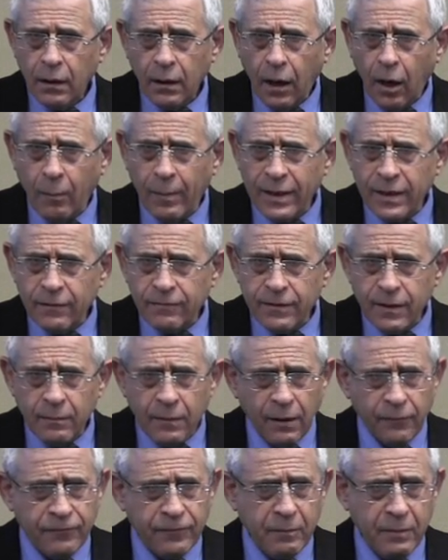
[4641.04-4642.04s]
How many of
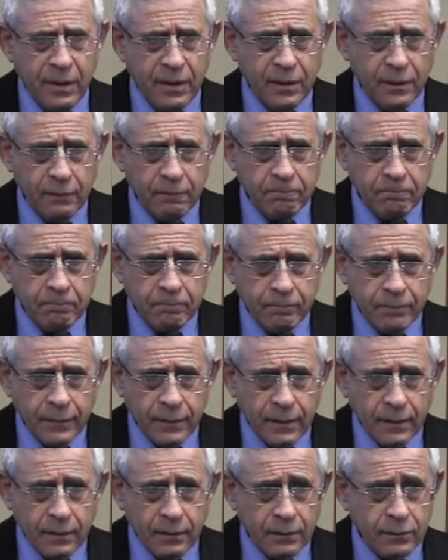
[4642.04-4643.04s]
them are familiar
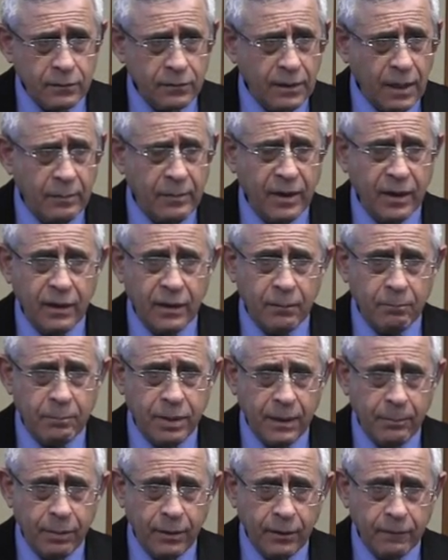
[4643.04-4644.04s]
to the American
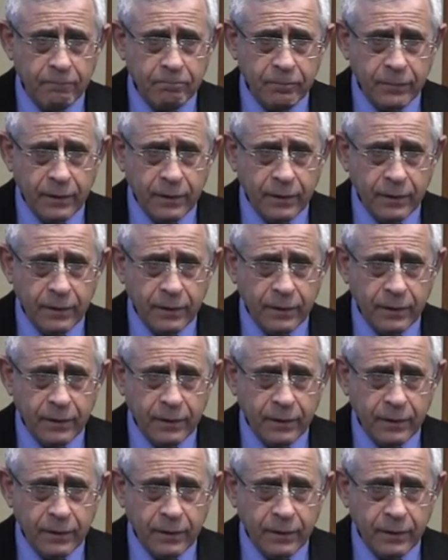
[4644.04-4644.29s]
people?